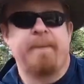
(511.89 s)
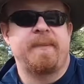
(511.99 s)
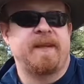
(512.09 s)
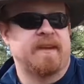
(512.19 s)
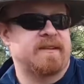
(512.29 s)

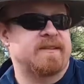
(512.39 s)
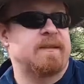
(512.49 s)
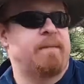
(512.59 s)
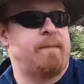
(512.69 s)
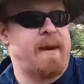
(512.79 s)
because
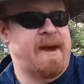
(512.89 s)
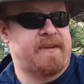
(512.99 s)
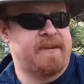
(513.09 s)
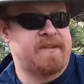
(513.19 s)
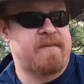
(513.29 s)

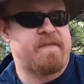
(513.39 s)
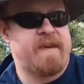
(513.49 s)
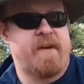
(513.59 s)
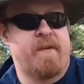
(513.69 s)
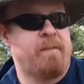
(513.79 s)
batteries can
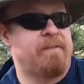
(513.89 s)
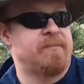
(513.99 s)
fail,